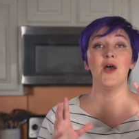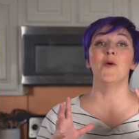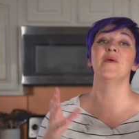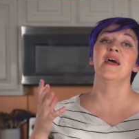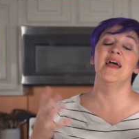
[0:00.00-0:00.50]

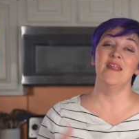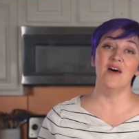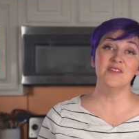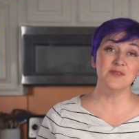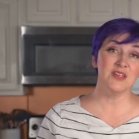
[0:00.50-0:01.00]
Oh, and
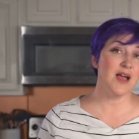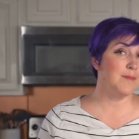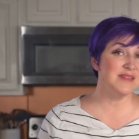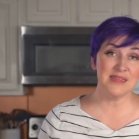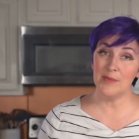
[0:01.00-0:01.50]
also in the
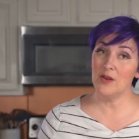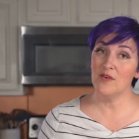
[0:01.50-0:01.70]
comments, let me know